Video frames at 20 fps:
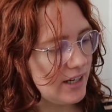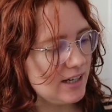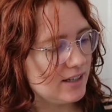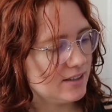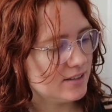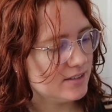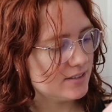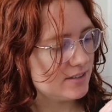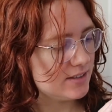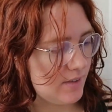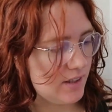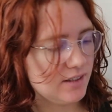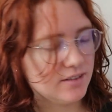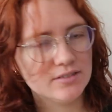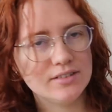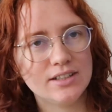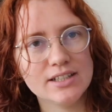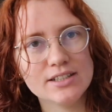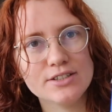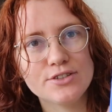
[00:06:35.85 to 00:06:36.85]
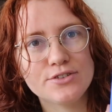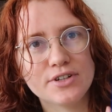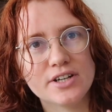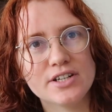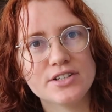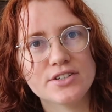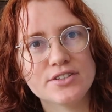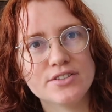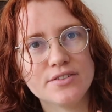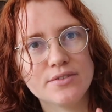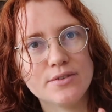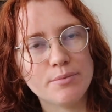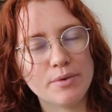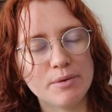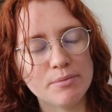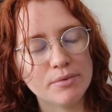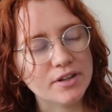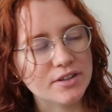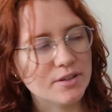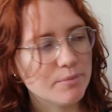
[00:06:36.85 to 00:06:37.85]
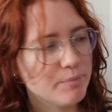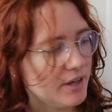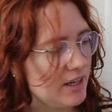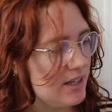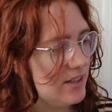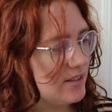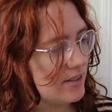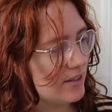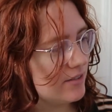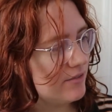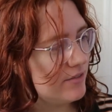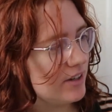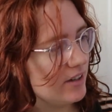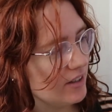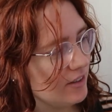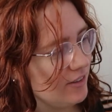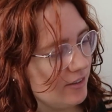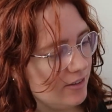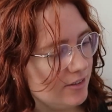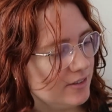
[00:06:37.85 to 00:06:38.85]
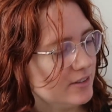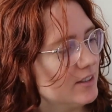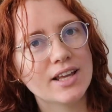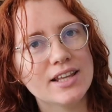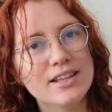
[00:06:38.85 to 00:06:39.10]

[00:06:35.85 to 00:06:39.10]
and the little illustrations of the people on the beach are very cute.